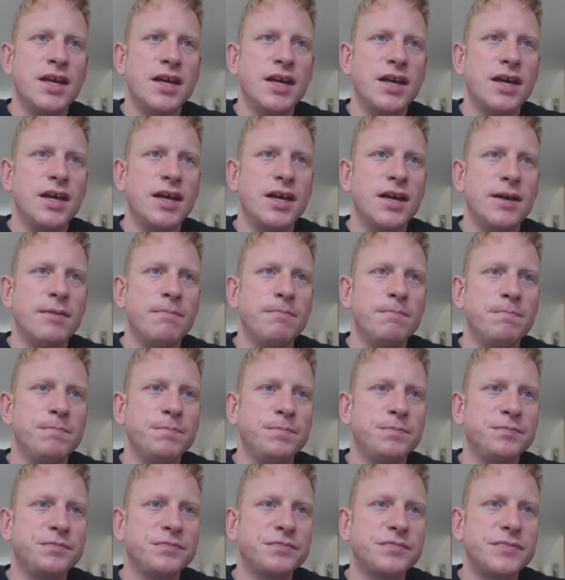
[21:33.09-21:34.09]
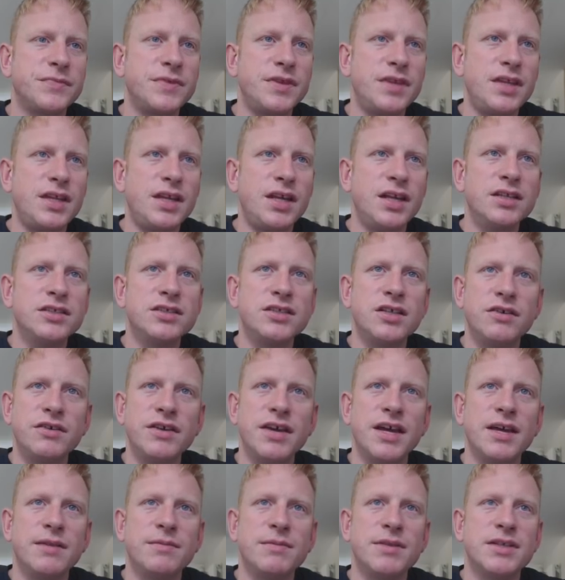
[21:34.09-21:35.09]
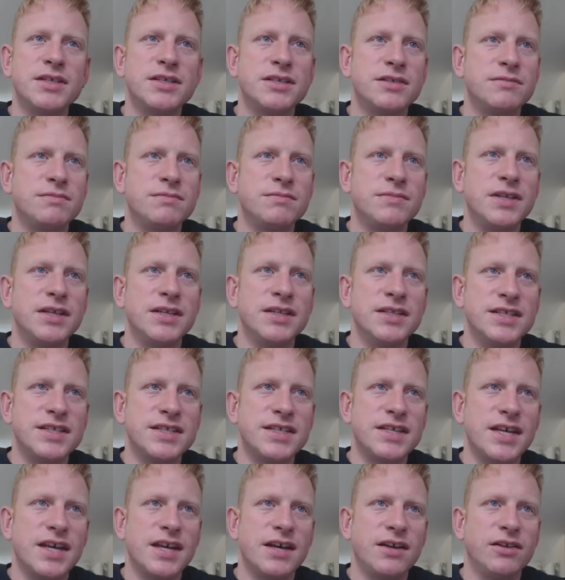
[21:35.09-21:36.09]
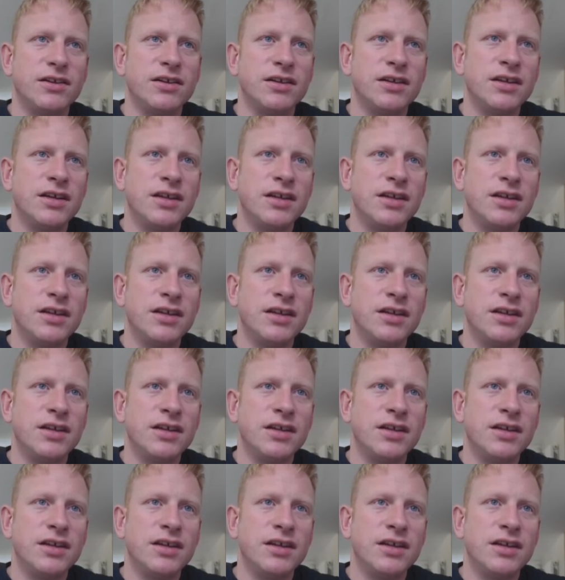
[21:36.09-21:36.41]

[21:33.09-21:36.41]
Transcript: So yeah, this didn't sell.